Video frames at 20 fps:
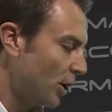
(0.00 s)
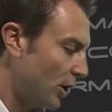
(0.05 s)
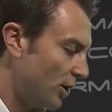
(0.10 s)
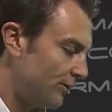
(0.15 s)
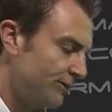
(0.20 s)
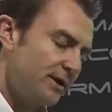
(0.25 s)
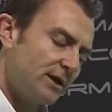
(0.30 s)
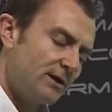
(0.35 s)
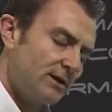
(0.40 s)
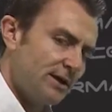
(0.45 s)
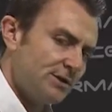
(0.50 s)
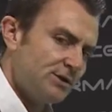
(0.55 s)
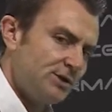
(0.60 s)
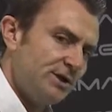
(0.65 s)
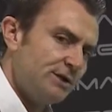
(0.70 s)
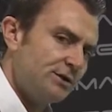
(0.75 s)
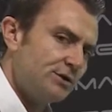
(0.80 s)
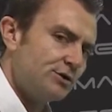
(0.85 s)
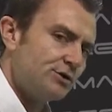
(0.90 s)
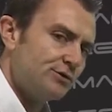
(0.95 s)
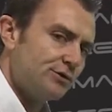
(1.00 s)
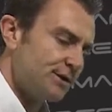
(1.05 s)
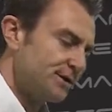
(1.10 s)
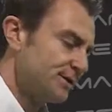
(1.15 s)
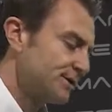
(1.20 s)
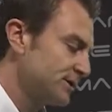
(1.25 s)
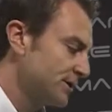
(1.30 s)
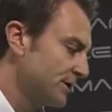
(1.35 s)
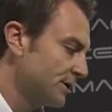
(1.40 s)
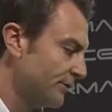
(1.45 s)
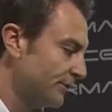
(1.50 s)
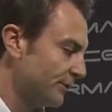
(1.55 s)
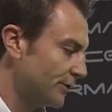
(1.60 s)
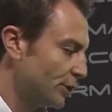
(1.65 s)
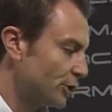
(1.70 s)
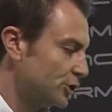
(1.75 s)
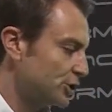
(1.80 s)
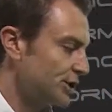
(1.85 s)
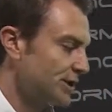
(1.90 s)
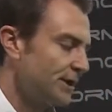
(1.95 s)
of the Clutch Industries
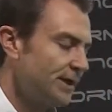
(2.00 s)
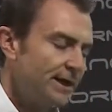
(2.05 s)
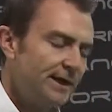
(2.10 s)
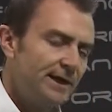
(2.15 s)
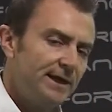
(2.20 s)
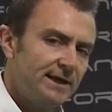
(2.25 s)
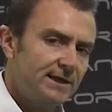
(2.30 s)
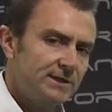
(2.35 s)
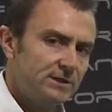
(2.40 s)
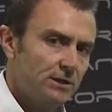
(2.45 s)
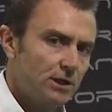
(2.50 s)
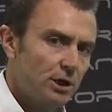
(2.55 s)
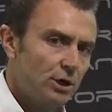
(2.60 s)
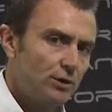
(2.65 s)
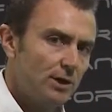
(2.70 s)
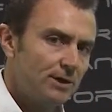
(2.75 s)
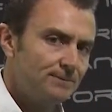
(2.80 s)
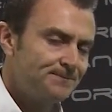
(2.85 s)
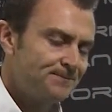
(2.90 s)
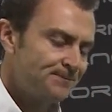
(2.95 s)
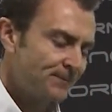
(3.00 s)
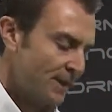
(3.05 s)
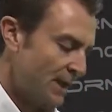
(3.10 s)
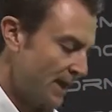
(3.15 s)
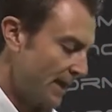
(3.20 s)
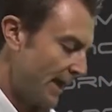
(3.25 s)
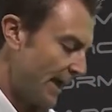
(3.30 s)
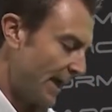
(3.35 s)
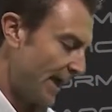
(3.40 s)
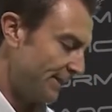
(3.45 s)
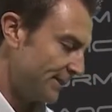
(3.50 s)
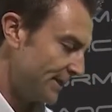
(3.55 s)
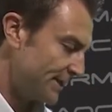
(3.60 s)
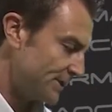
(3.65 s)
version is lower, and